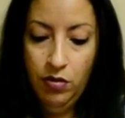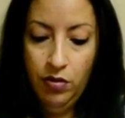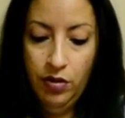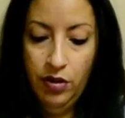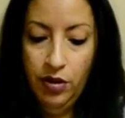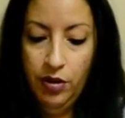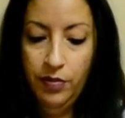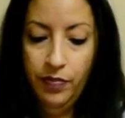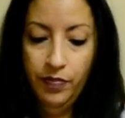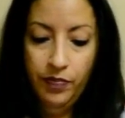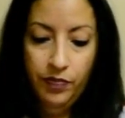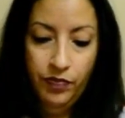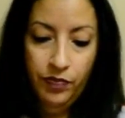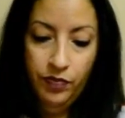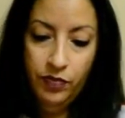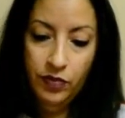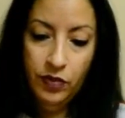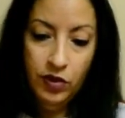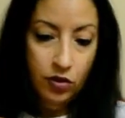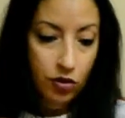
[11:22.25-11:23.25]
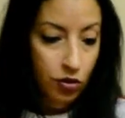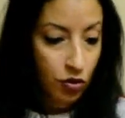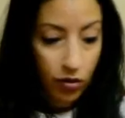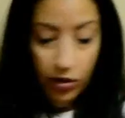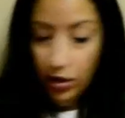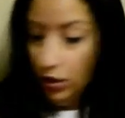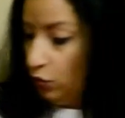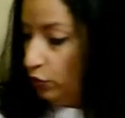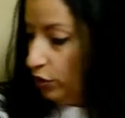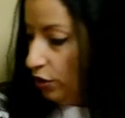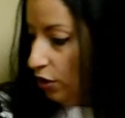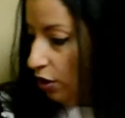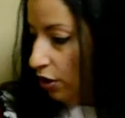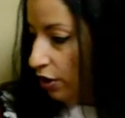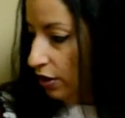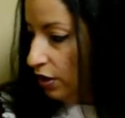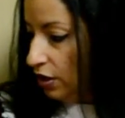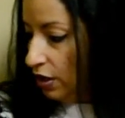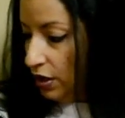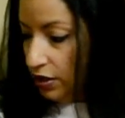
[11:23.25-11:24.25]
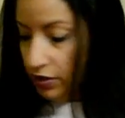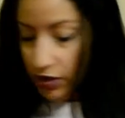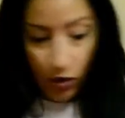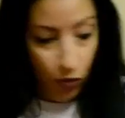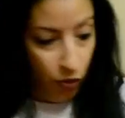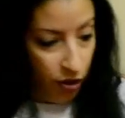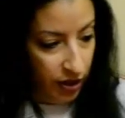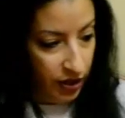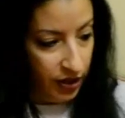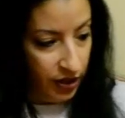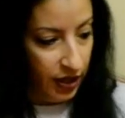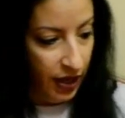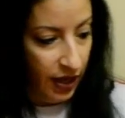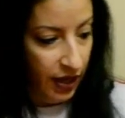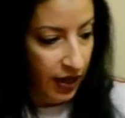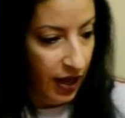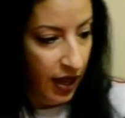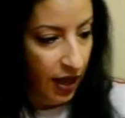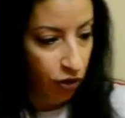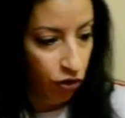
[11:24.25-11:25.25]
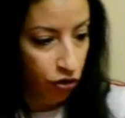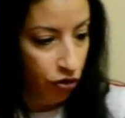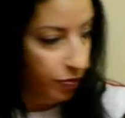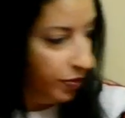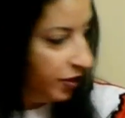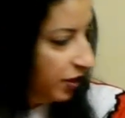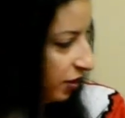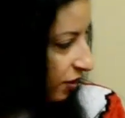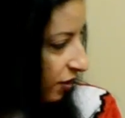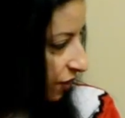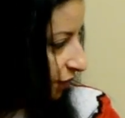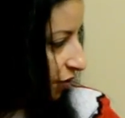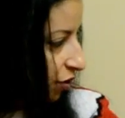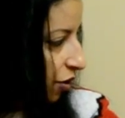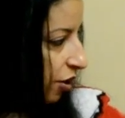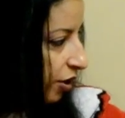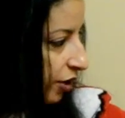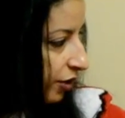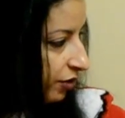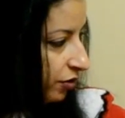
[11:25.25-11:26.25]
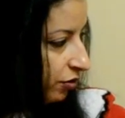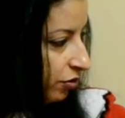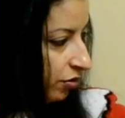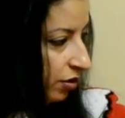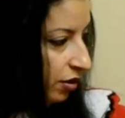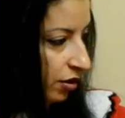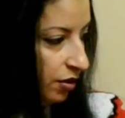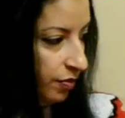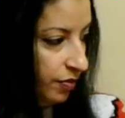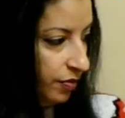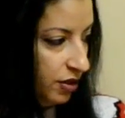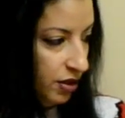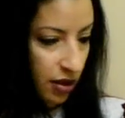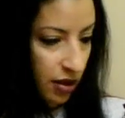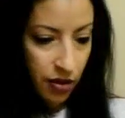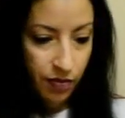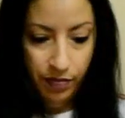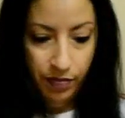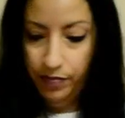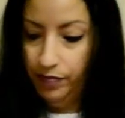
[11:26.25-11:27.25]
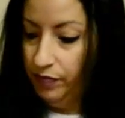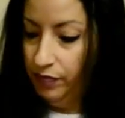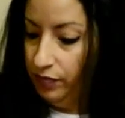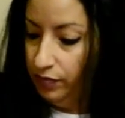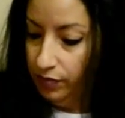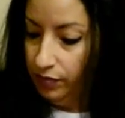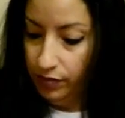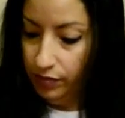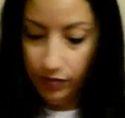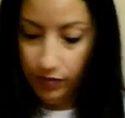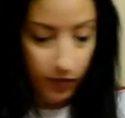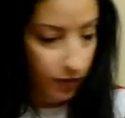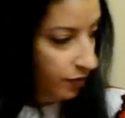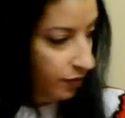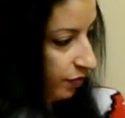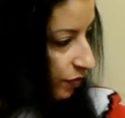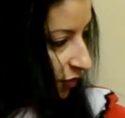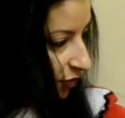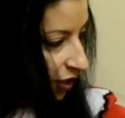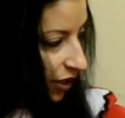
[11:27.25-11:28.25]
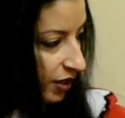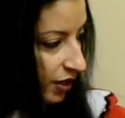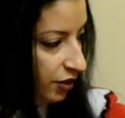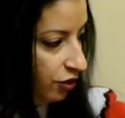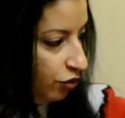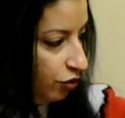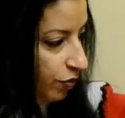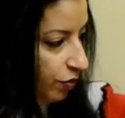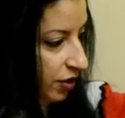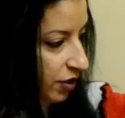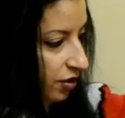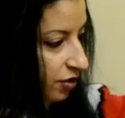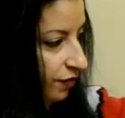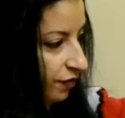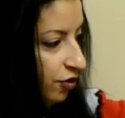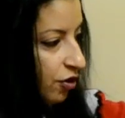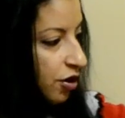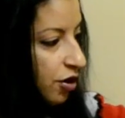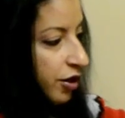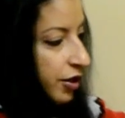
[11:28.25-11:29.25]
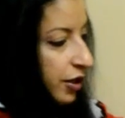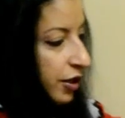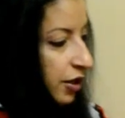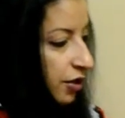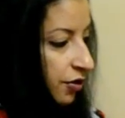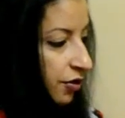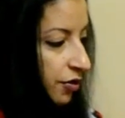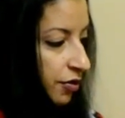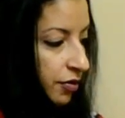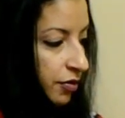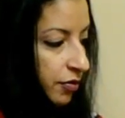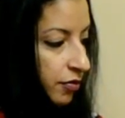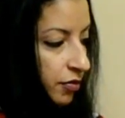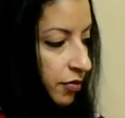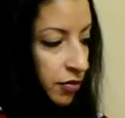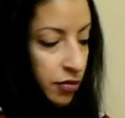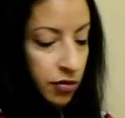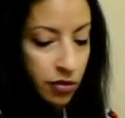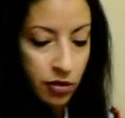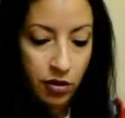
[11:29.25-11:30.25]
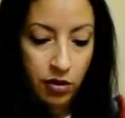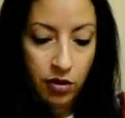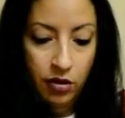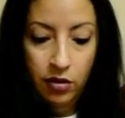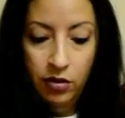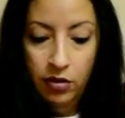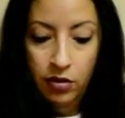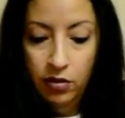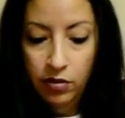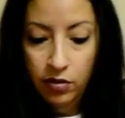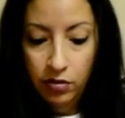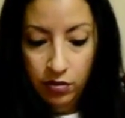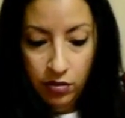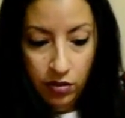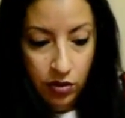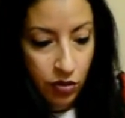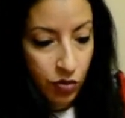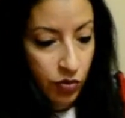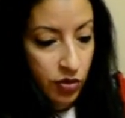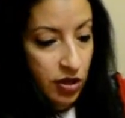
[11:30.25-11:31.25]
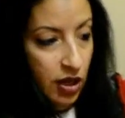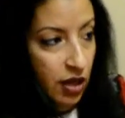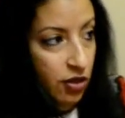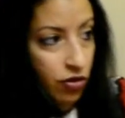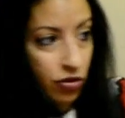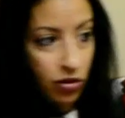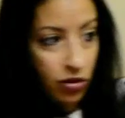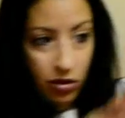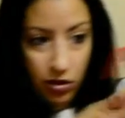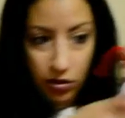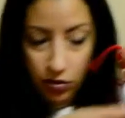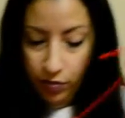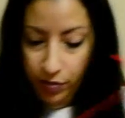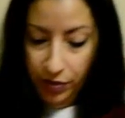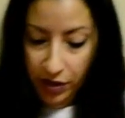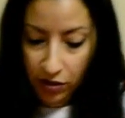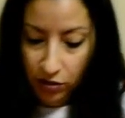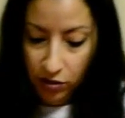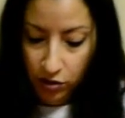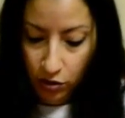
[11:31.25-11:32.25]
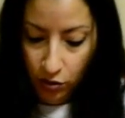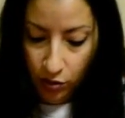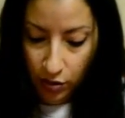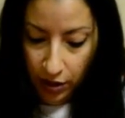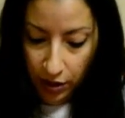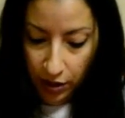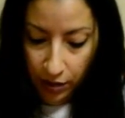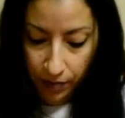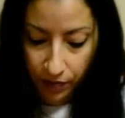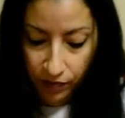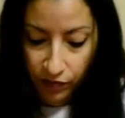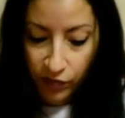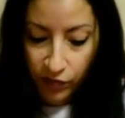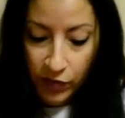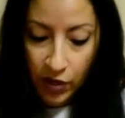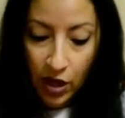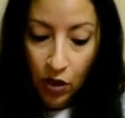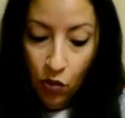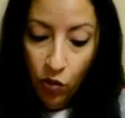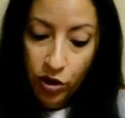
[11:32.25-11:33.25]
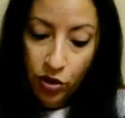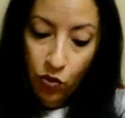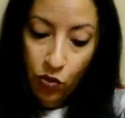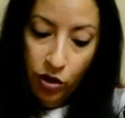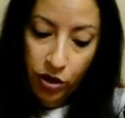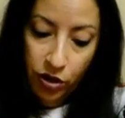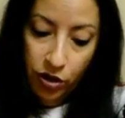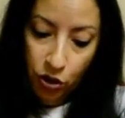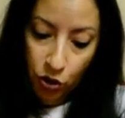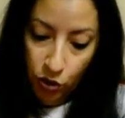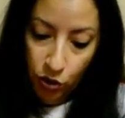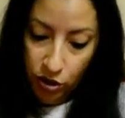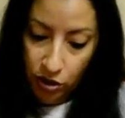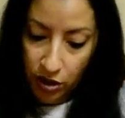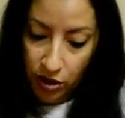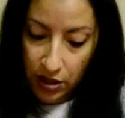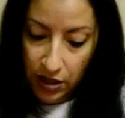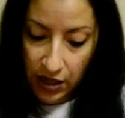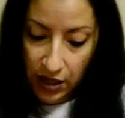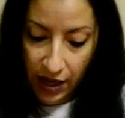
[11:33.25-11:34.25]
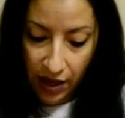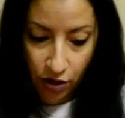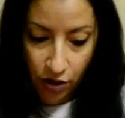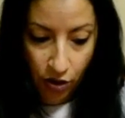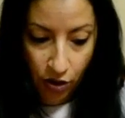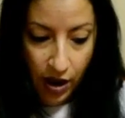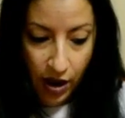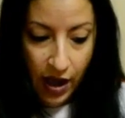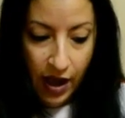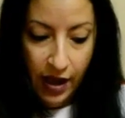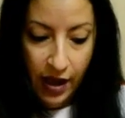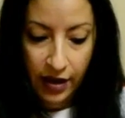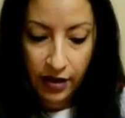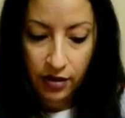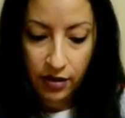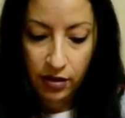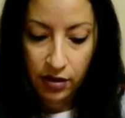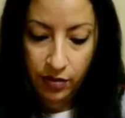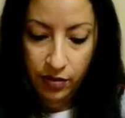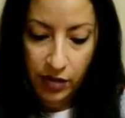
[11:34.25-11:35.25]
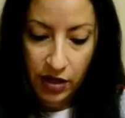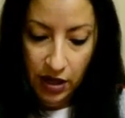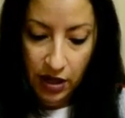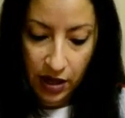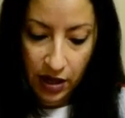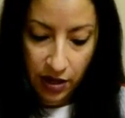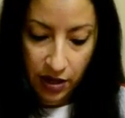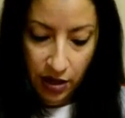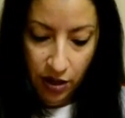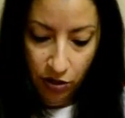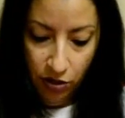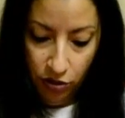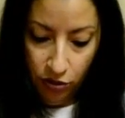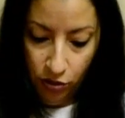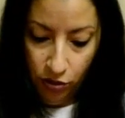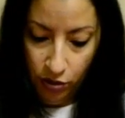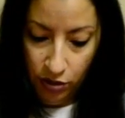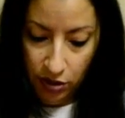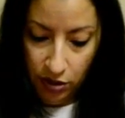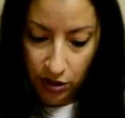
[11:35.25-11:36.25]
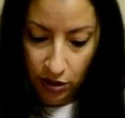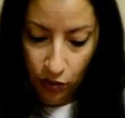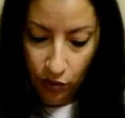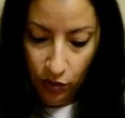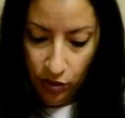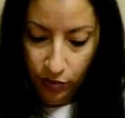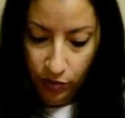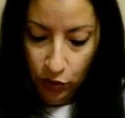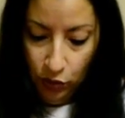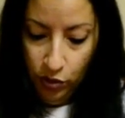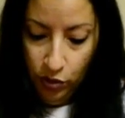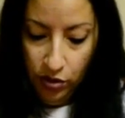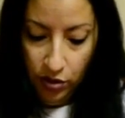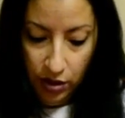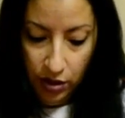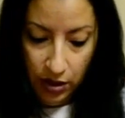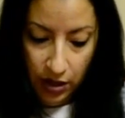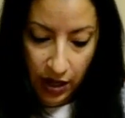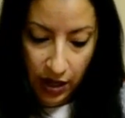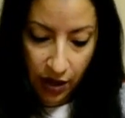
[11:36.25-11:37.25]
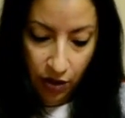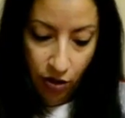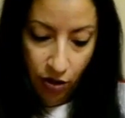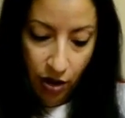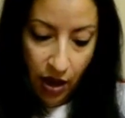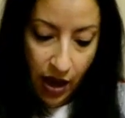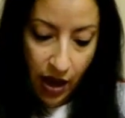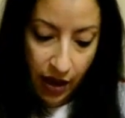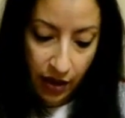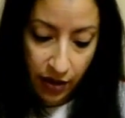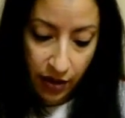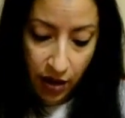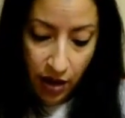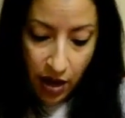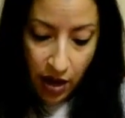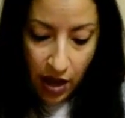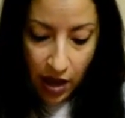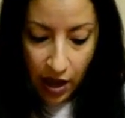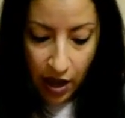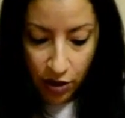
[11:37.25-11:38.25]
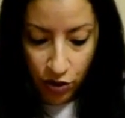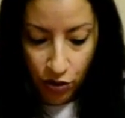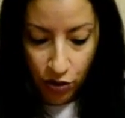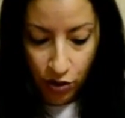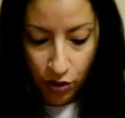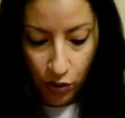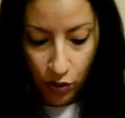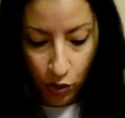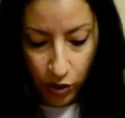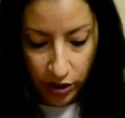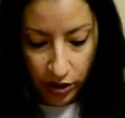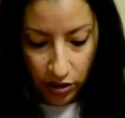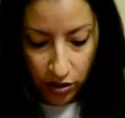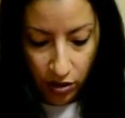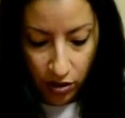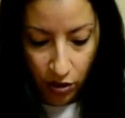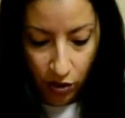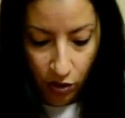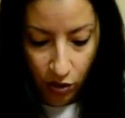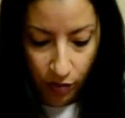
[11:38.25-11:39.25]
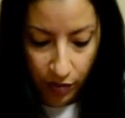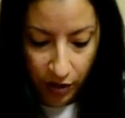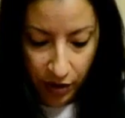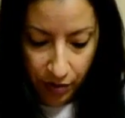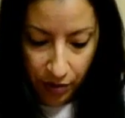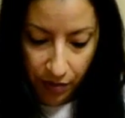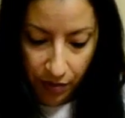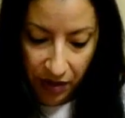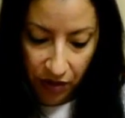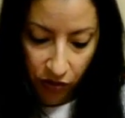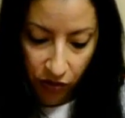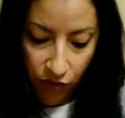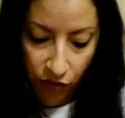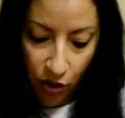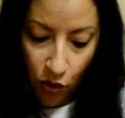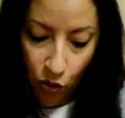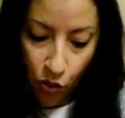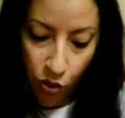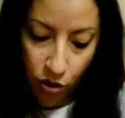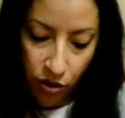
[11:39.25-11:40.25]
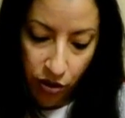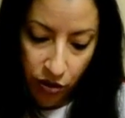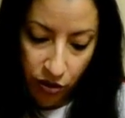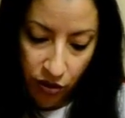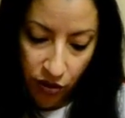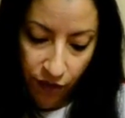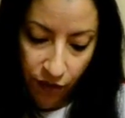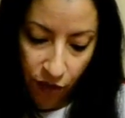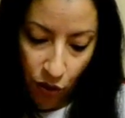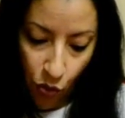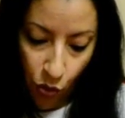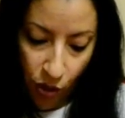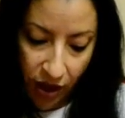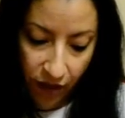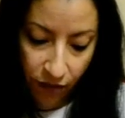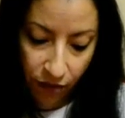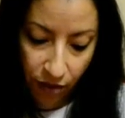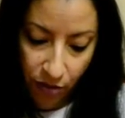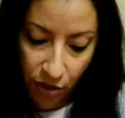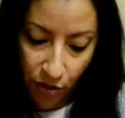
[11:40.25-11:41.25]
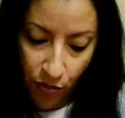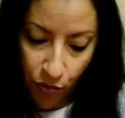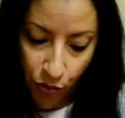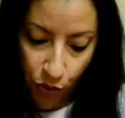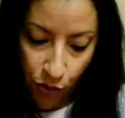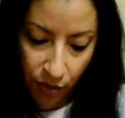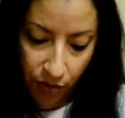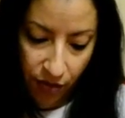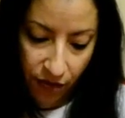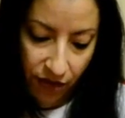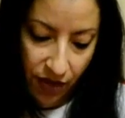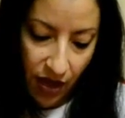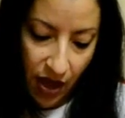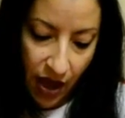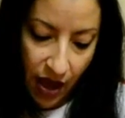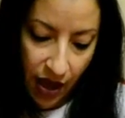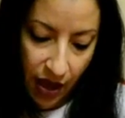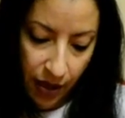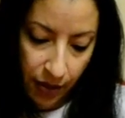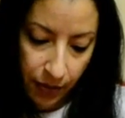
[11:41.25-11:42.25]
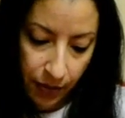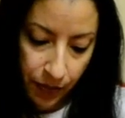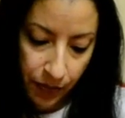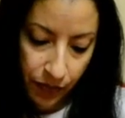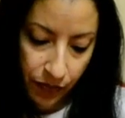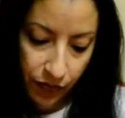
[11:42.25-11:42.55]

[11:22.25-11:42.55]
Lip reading: Okay, so there we are. Then we're going to take an extra piece of yarn. So now let me get a 10-inch piece of yarn here. This one's actually a little bigger, it's okay. And what you want to do is you're going to lay your hat. Let me lay it here so you can see what I'm doing. You're going to lay your hat, and you're going to go maybe about 3/4 of the way from the brim of the hat